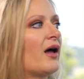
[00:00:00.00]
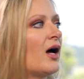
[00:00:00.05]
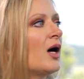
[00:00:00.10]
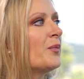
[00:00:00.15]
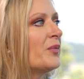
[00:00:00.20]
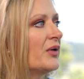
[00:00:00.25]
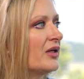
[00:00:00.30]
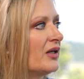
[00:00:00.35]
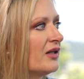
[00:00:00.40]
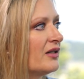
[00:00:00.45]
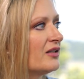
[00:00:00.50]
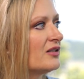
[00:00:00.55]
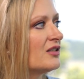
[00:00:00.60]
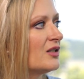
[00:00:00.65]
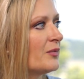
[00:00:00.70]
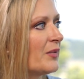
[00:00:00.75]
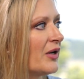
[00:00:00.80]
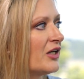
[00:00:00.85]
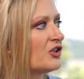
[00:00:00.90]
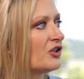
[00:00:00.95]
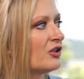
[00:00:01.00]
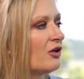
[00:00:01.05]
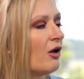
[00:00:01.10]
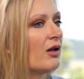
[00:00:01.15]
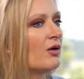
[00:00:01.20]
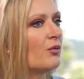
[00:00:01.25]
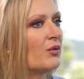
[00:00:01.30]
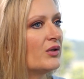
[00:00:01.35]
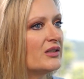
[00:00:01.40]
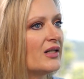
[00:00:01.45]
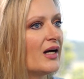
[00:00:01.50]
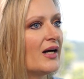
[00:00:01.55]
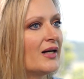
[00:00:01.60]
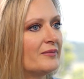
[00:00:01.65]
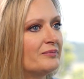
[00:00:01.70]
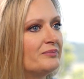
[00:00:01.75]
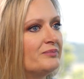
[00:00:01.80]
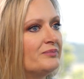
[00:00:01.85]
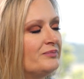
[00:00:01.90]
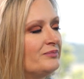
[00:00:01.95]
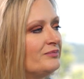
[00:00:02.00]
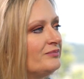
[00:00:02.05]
up and get it to the patient all at one time.